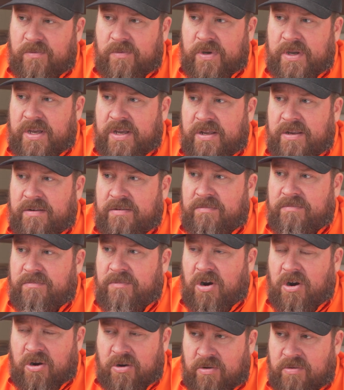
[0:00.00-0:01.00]
when
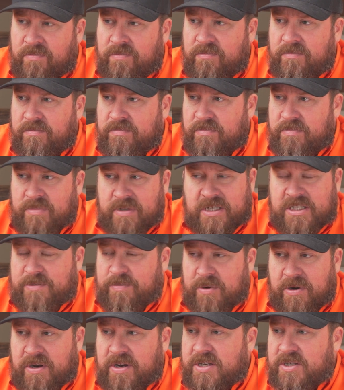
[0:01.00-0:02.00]
our
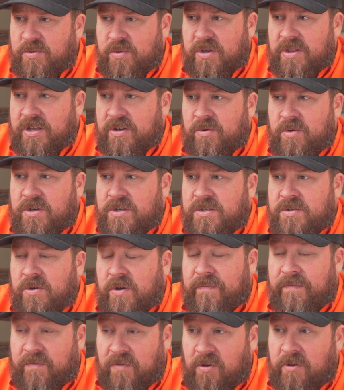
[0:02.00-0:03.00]
experience with it was
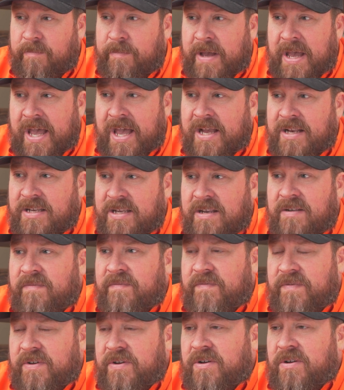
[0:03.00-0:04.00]
a full bag didn't
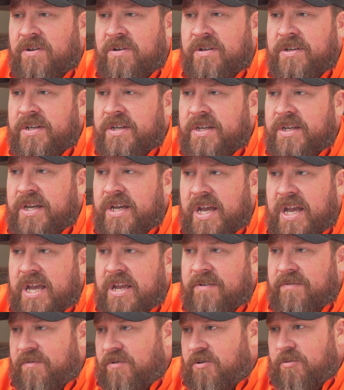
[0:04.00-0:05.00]
fill
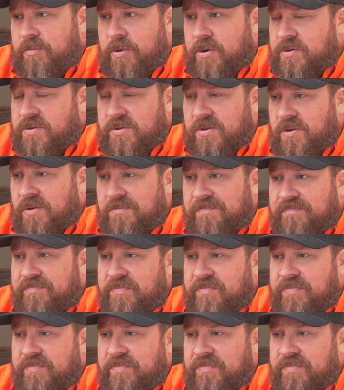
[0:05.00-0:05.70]
a full post hole.